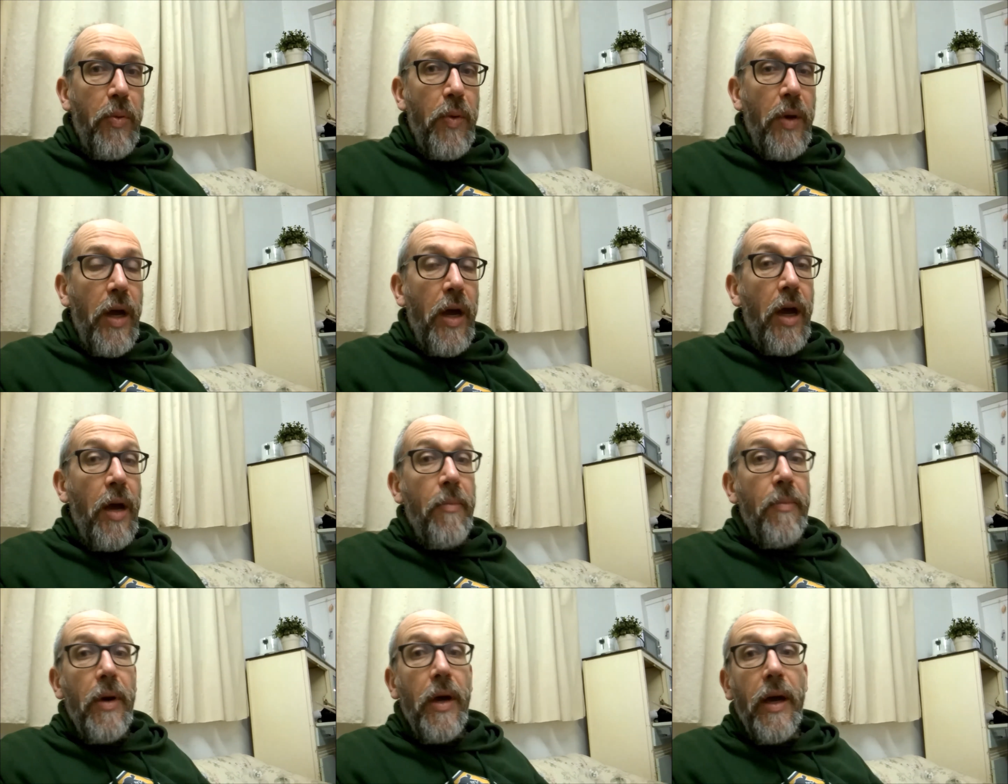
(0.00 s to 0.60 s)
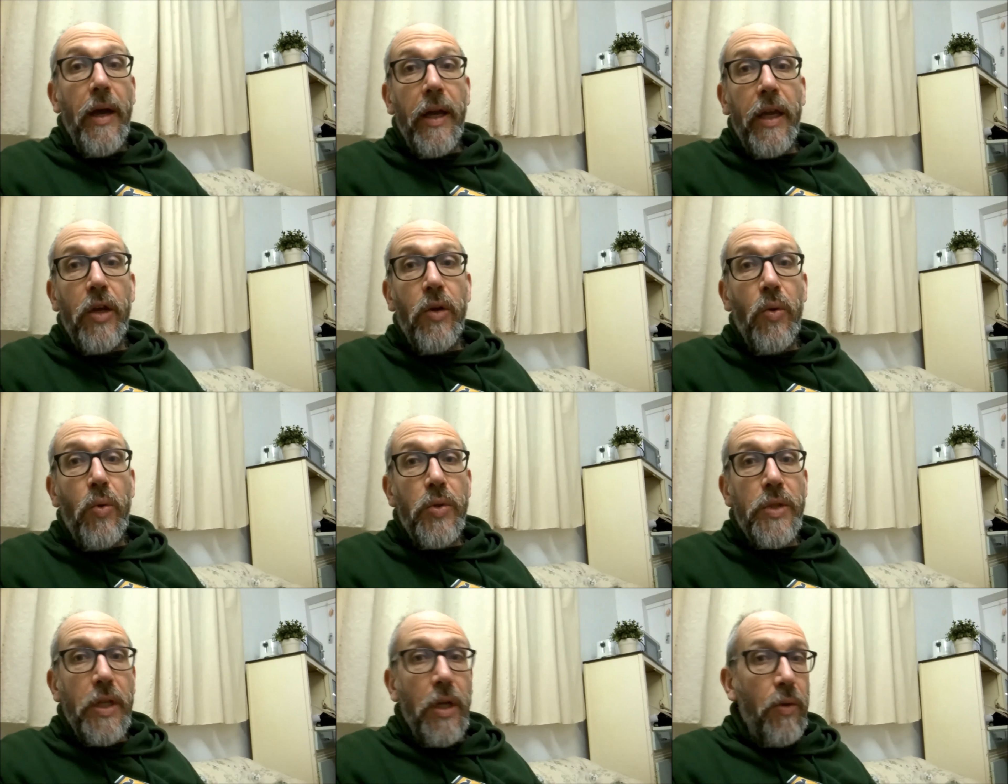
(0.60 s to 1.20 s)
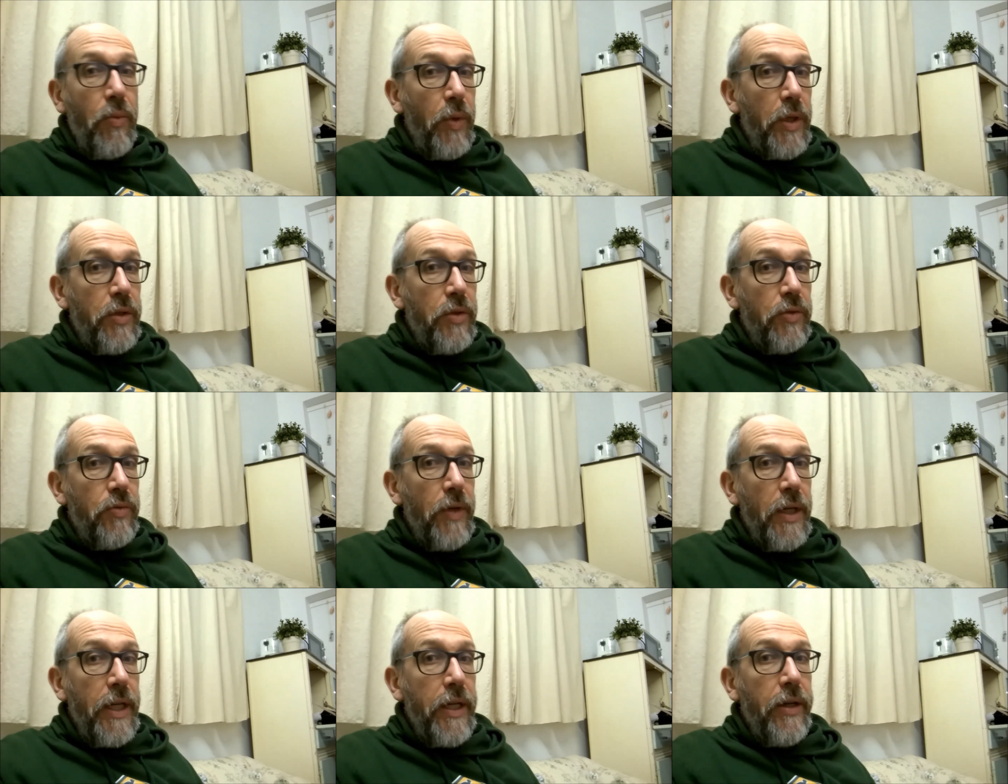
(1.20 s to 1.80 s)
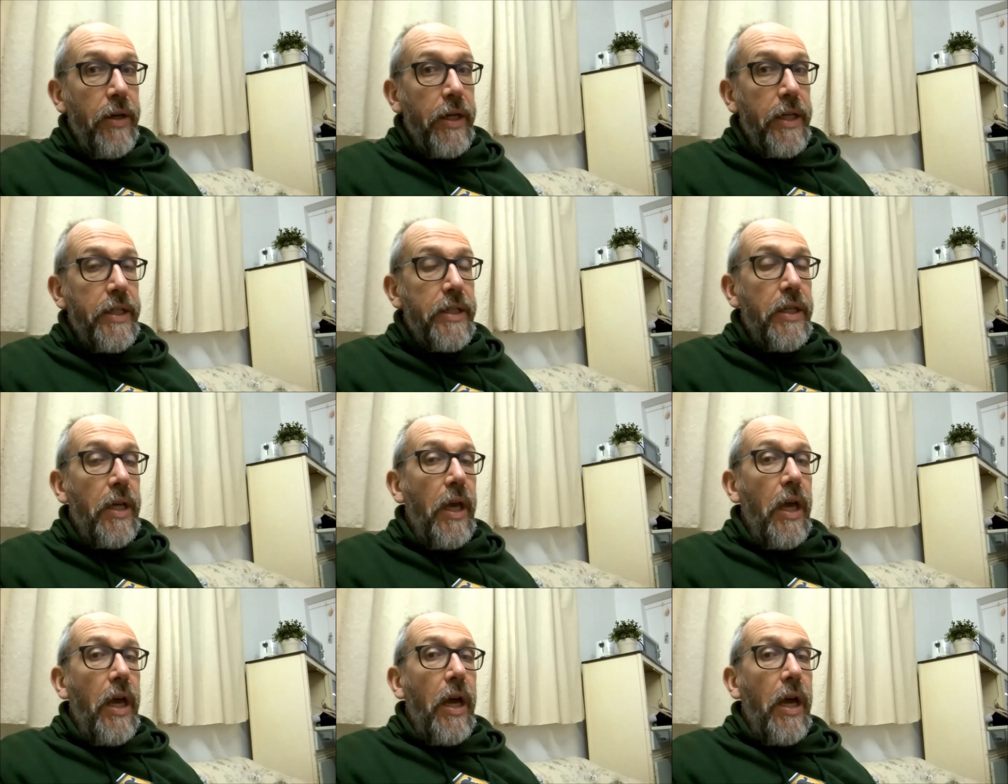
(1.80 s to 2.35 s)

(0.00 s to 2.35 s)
I could also, which was really nice,